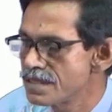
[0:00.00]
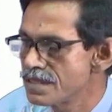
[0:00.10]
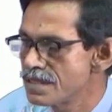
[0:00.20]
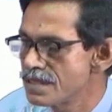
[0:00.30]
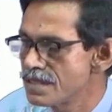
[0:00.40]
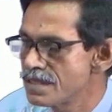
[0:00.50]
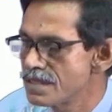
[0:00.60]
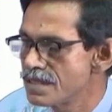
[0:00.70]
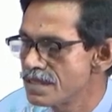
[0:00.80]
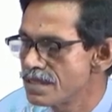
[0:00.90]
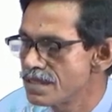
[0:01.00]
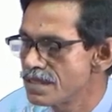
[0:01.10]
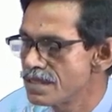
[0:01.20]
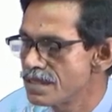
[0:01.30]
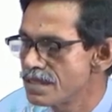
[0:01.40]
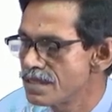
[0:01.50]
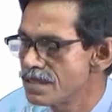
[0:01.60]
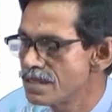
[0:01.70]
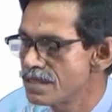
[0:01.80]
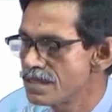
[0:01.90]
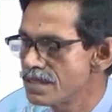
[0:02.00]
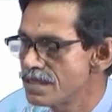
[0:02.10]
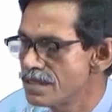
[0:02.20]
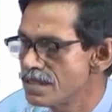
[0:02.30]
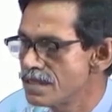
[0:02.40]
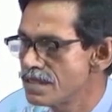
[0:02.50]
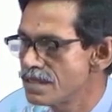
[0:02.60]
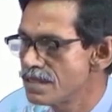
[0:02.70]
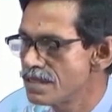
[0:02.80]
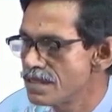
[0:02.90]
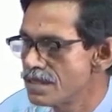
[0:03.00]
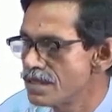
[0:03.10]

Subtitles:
[no speech]